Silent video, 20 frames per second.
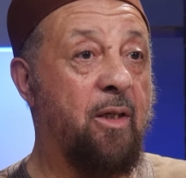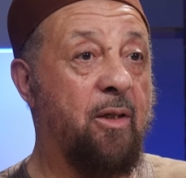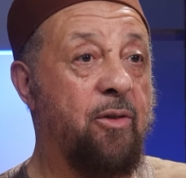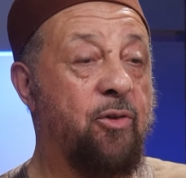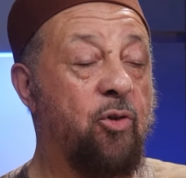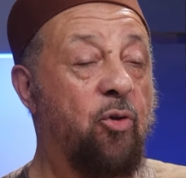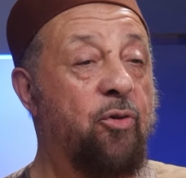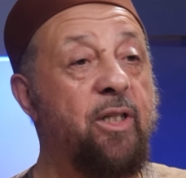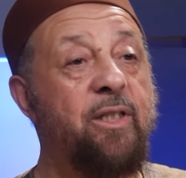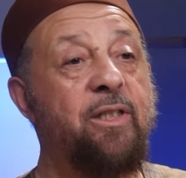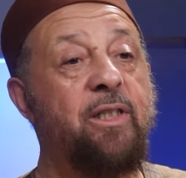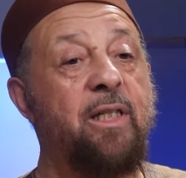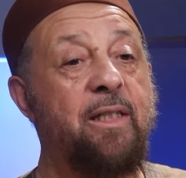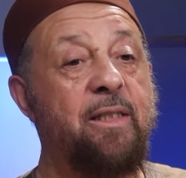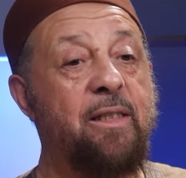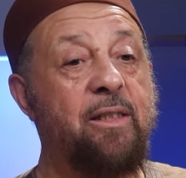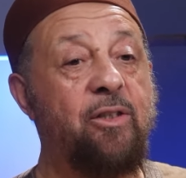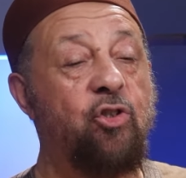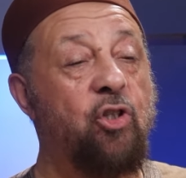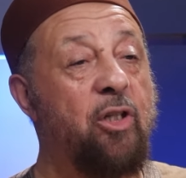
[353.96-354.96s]
So this
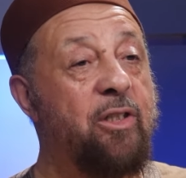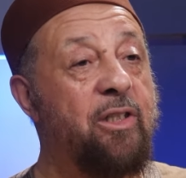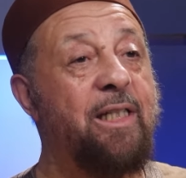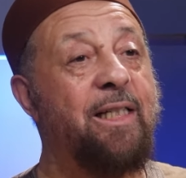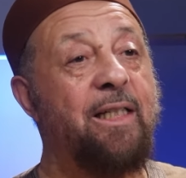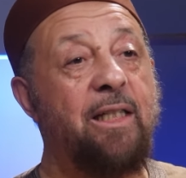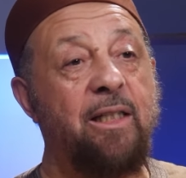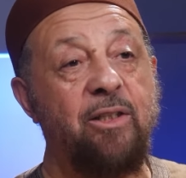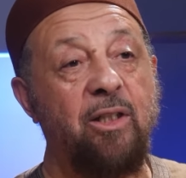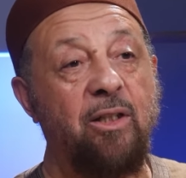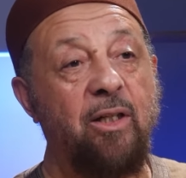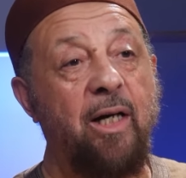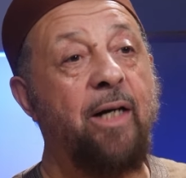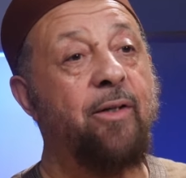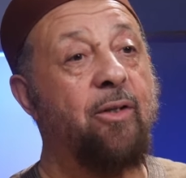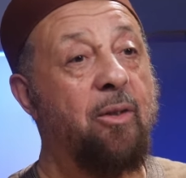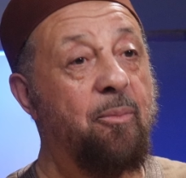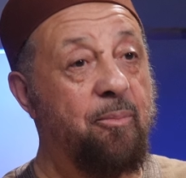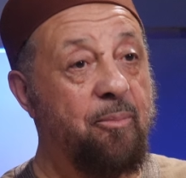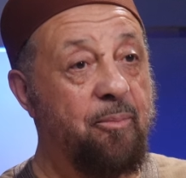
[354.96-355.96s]
is Jaziratul
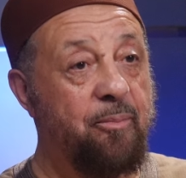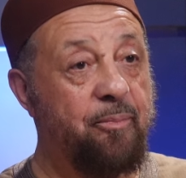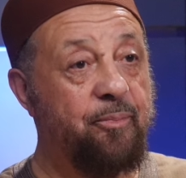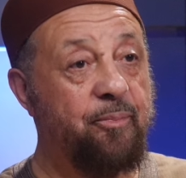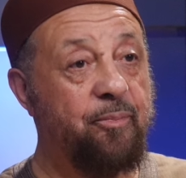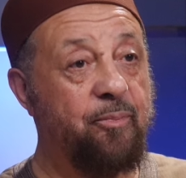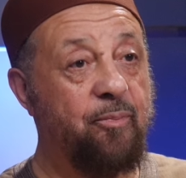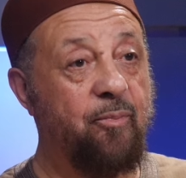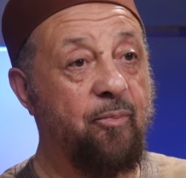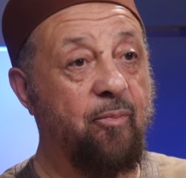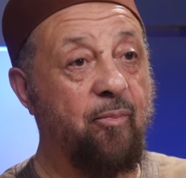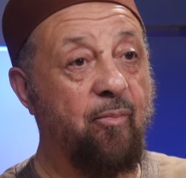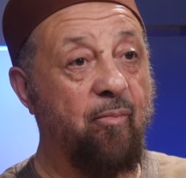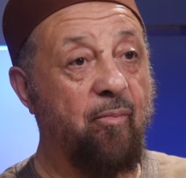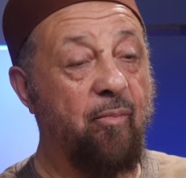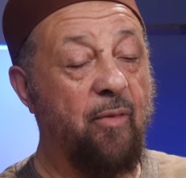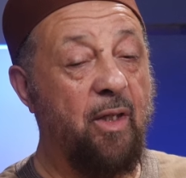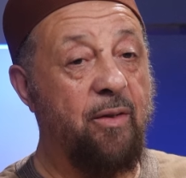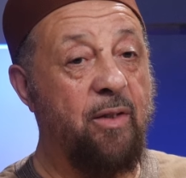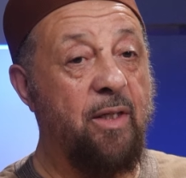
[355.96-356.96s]
Arab.
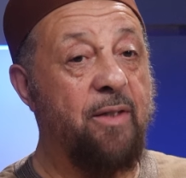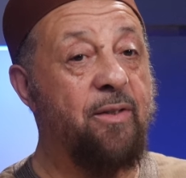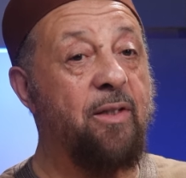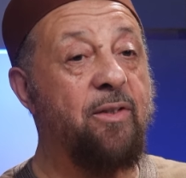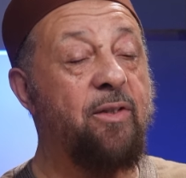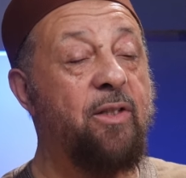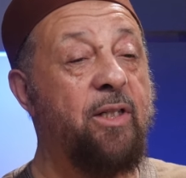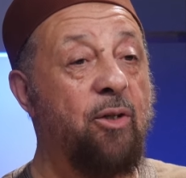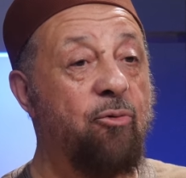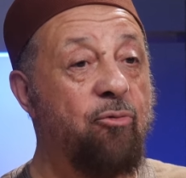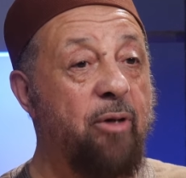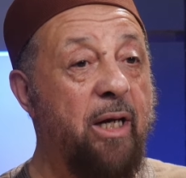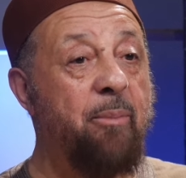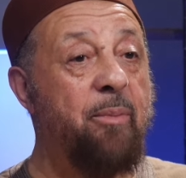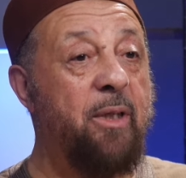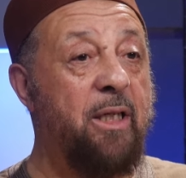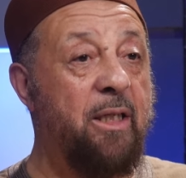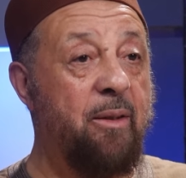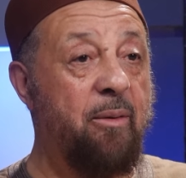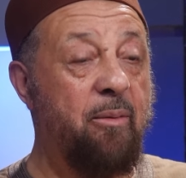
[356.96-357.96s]
This is the
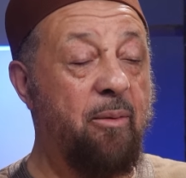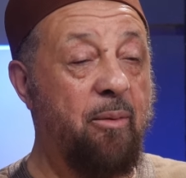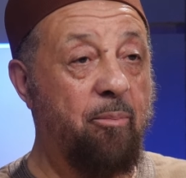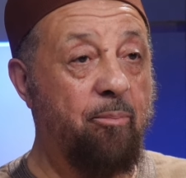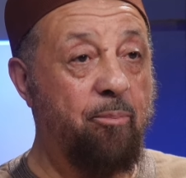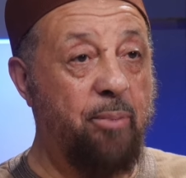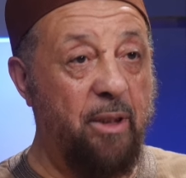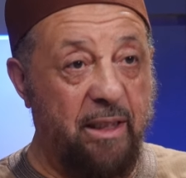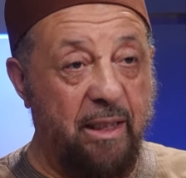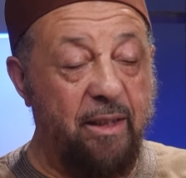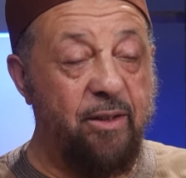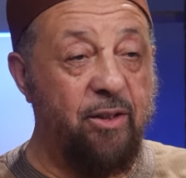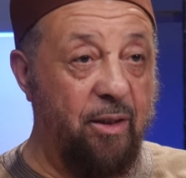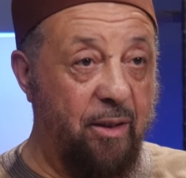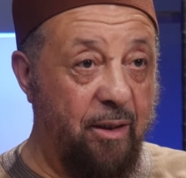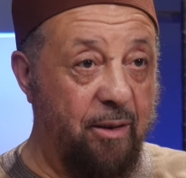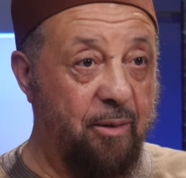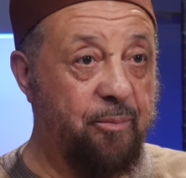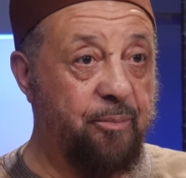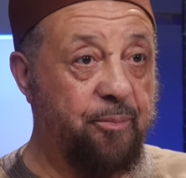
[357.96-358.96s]
Arabian
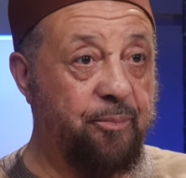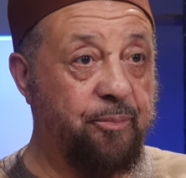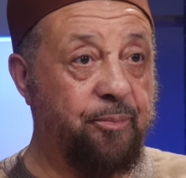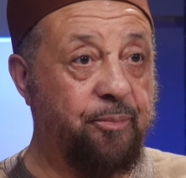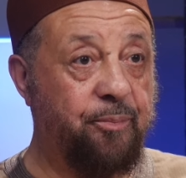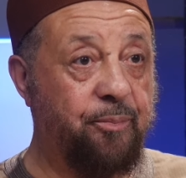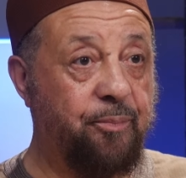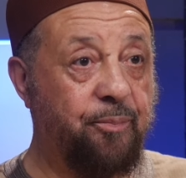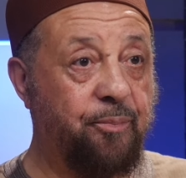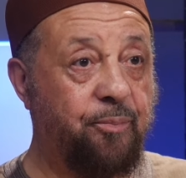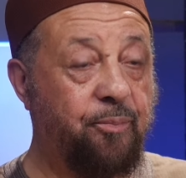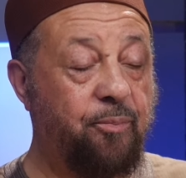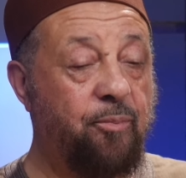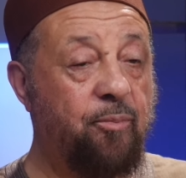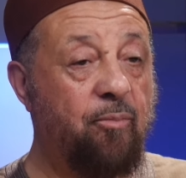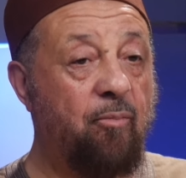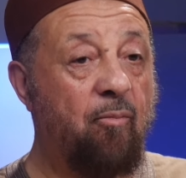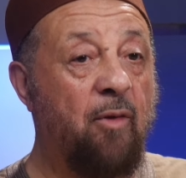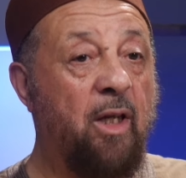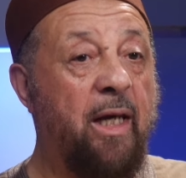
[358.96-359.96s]
Peninsula.
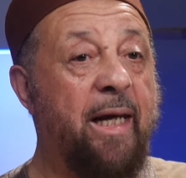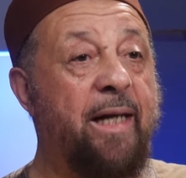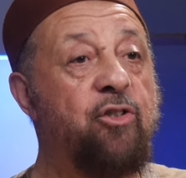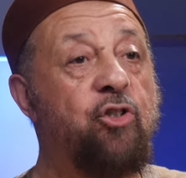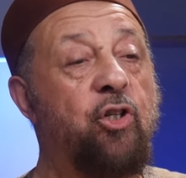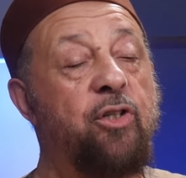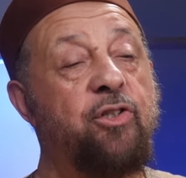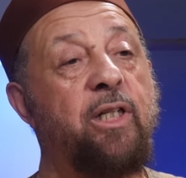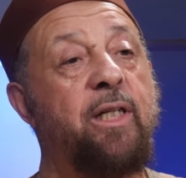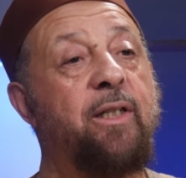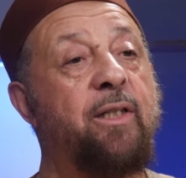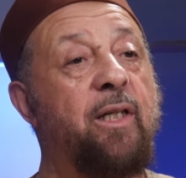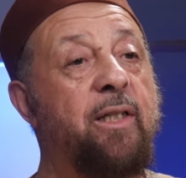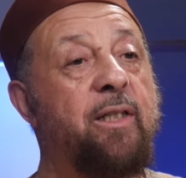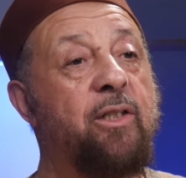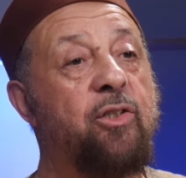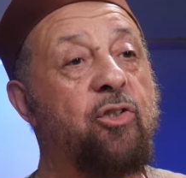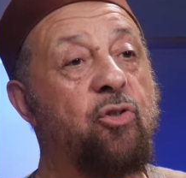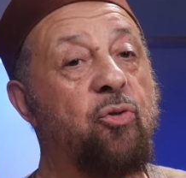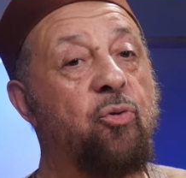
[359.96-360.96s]
And Jazira
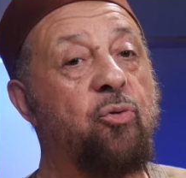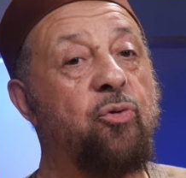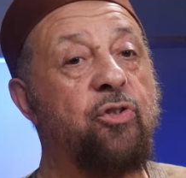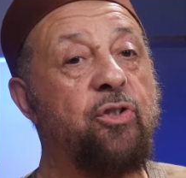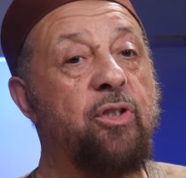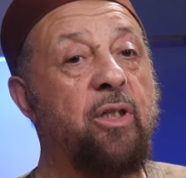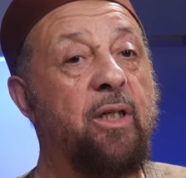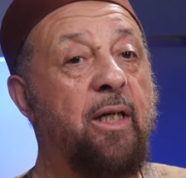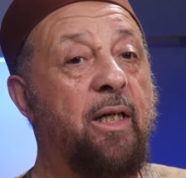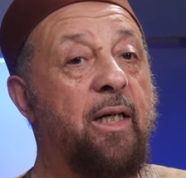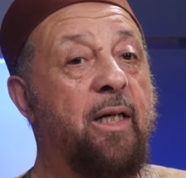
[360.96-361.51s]
is used